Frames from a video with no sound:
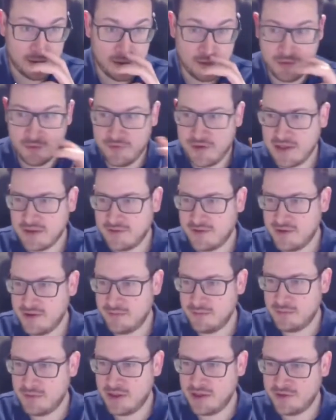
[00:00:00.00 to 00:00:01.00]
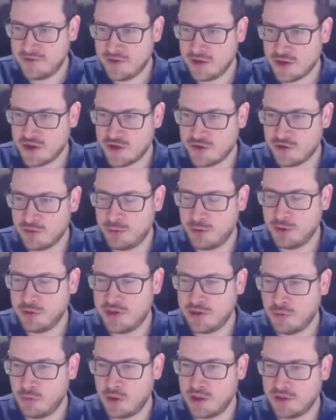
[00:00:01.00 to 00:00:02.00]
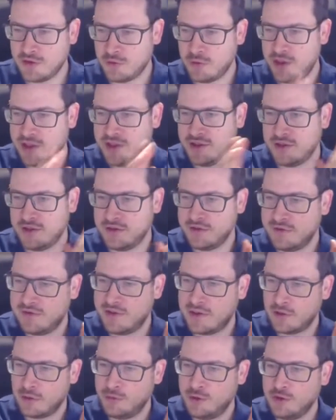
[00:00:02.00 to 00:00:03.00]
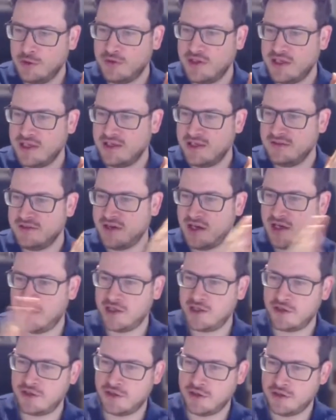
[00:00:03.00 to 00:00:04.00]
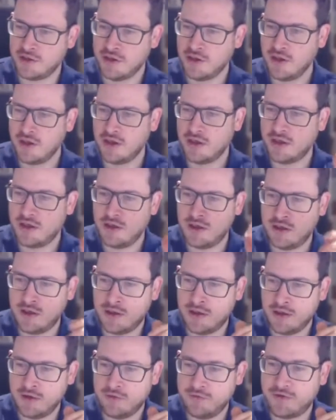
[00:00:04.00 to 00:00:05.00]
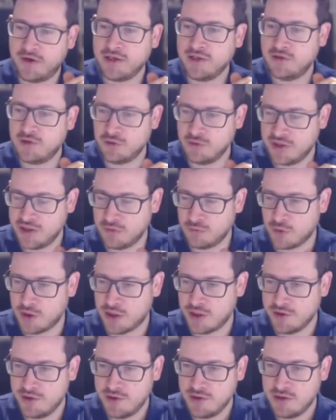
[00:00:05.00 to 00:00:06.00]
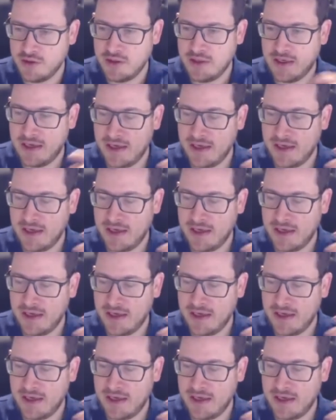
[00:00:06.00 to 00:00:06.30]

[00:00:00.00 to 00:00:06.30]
victim is not just computing one gradient, they're computing an entire fine-tuning run.